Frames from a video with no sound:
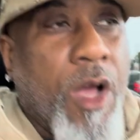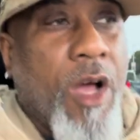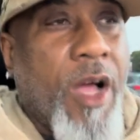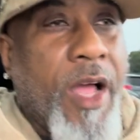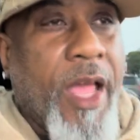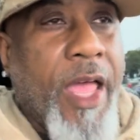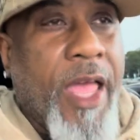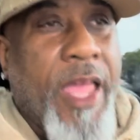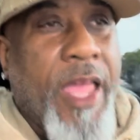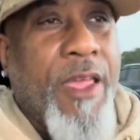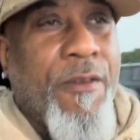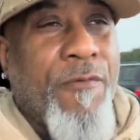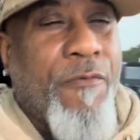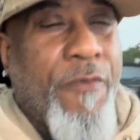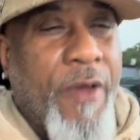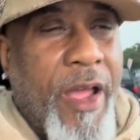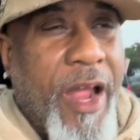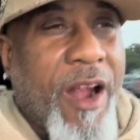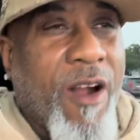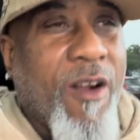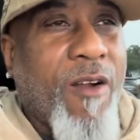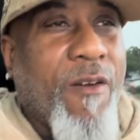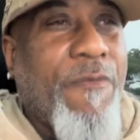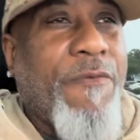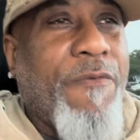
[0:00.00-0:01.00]
a
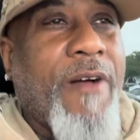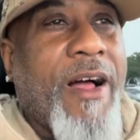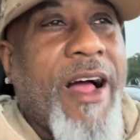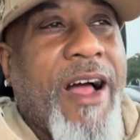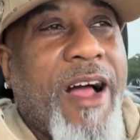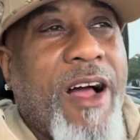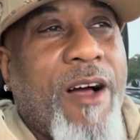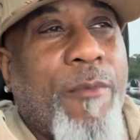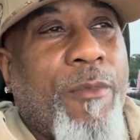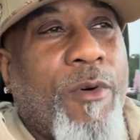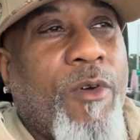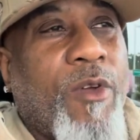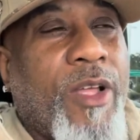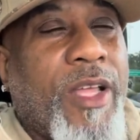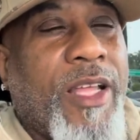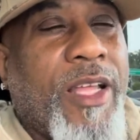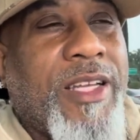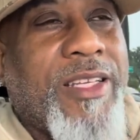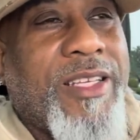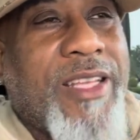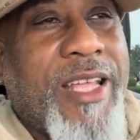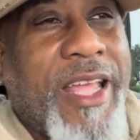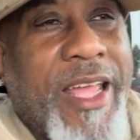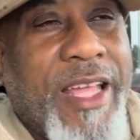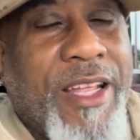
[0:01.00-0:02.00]
verifiable
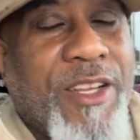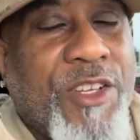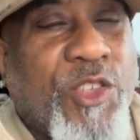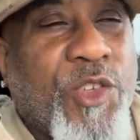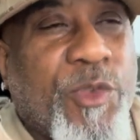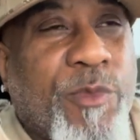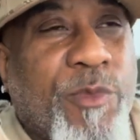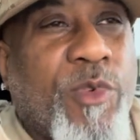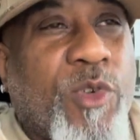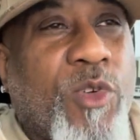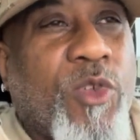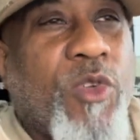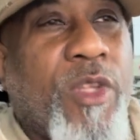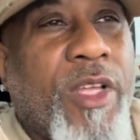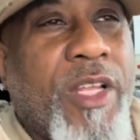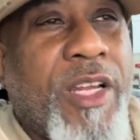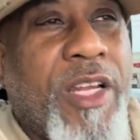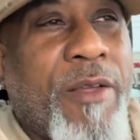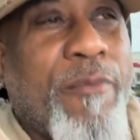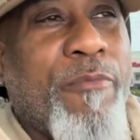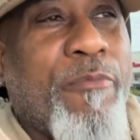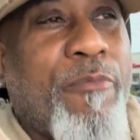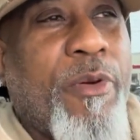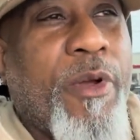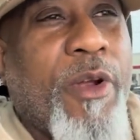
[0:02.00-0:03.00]
and tangible and
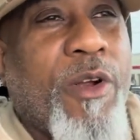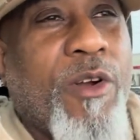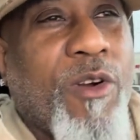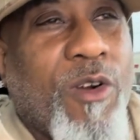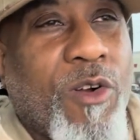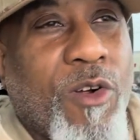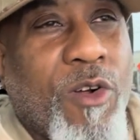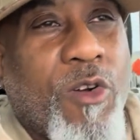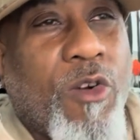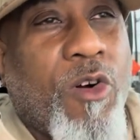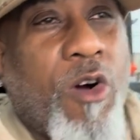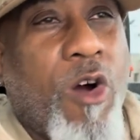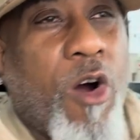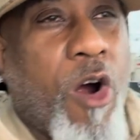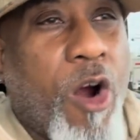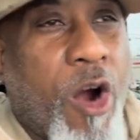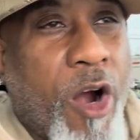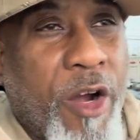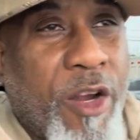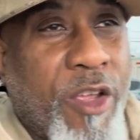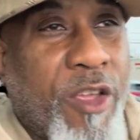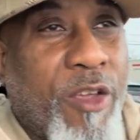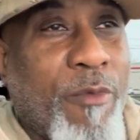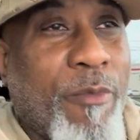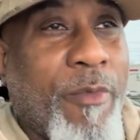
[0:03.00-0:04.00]
empirical
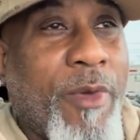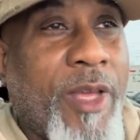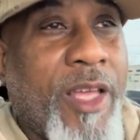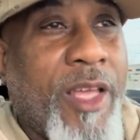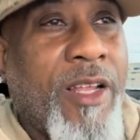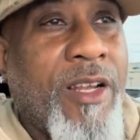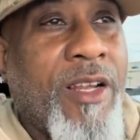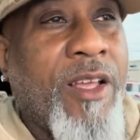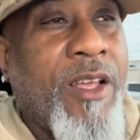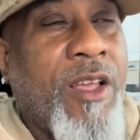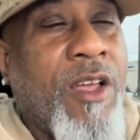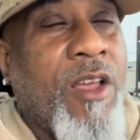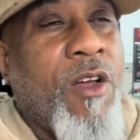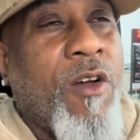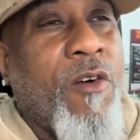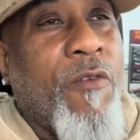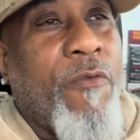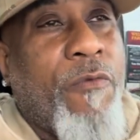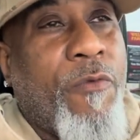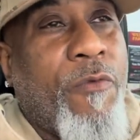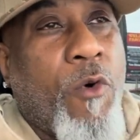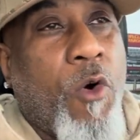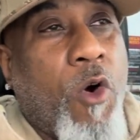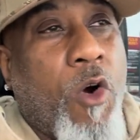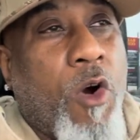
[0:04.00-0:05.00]
argument
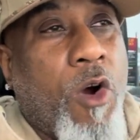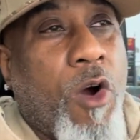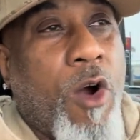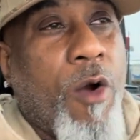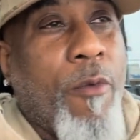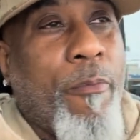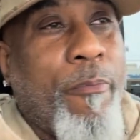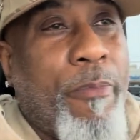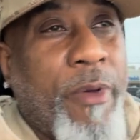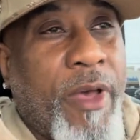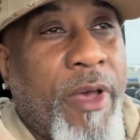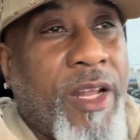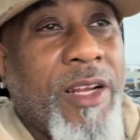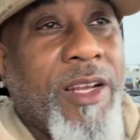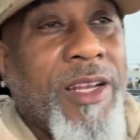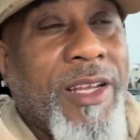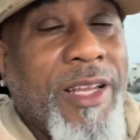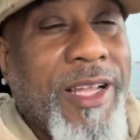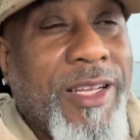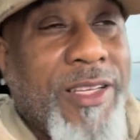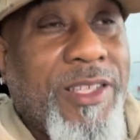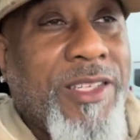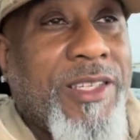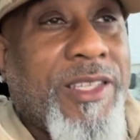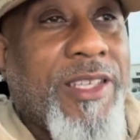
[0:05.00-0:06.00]
for better
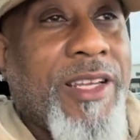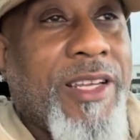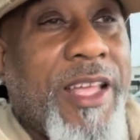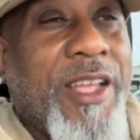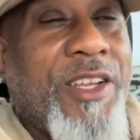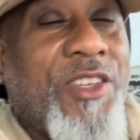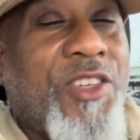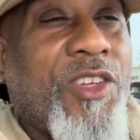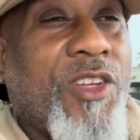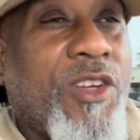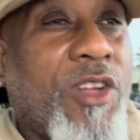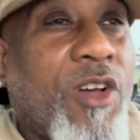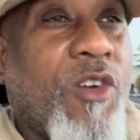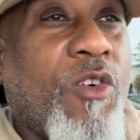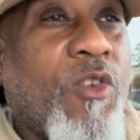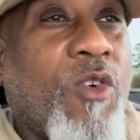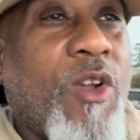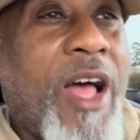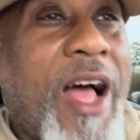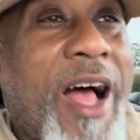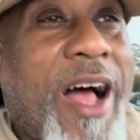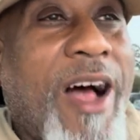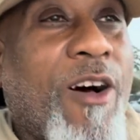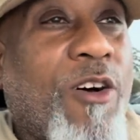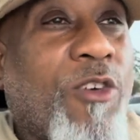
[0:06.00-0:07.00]
legislation on
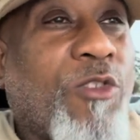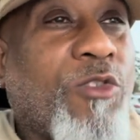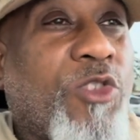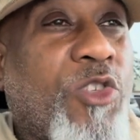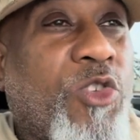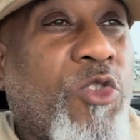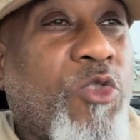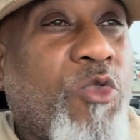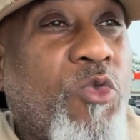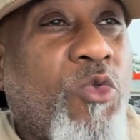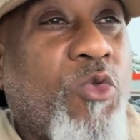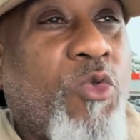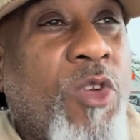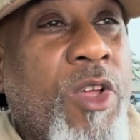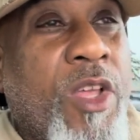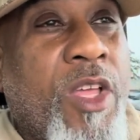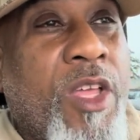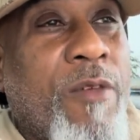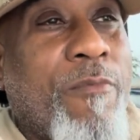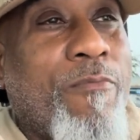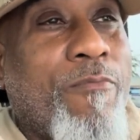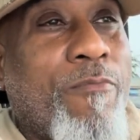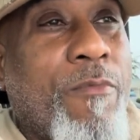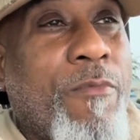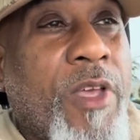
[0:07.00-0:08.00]
how to
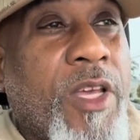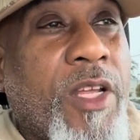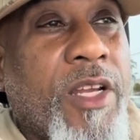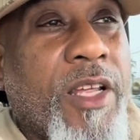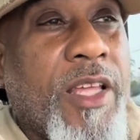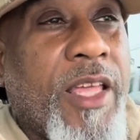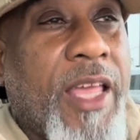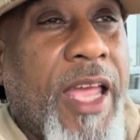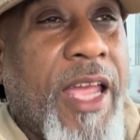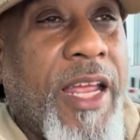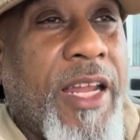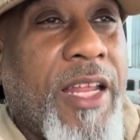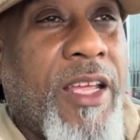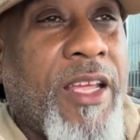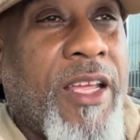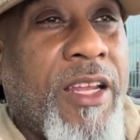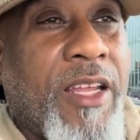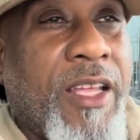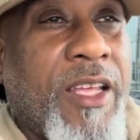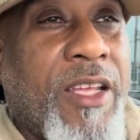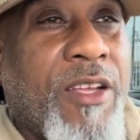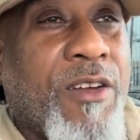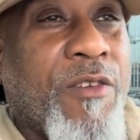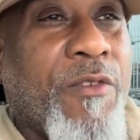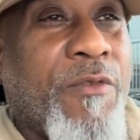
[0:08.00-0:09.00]
mitigate and
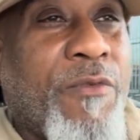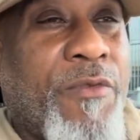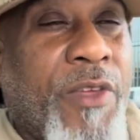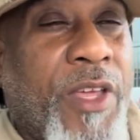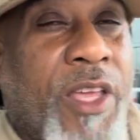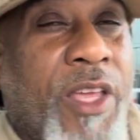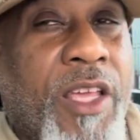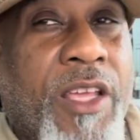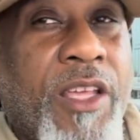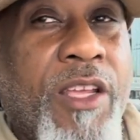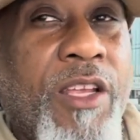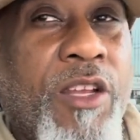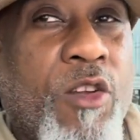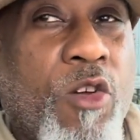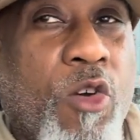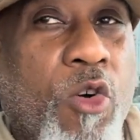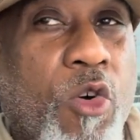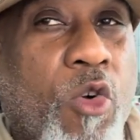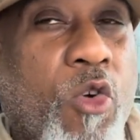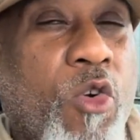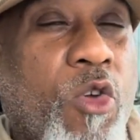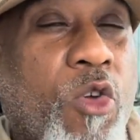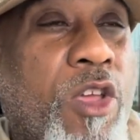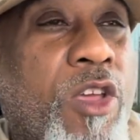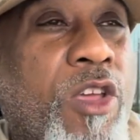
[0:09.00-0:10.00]

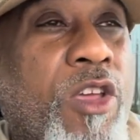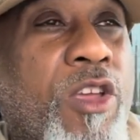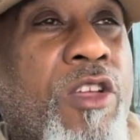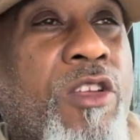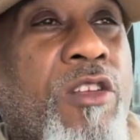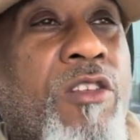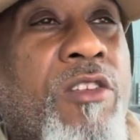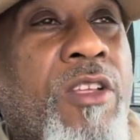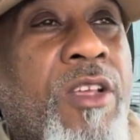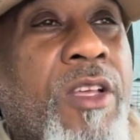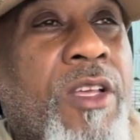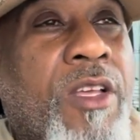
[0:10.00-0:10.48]
intervene in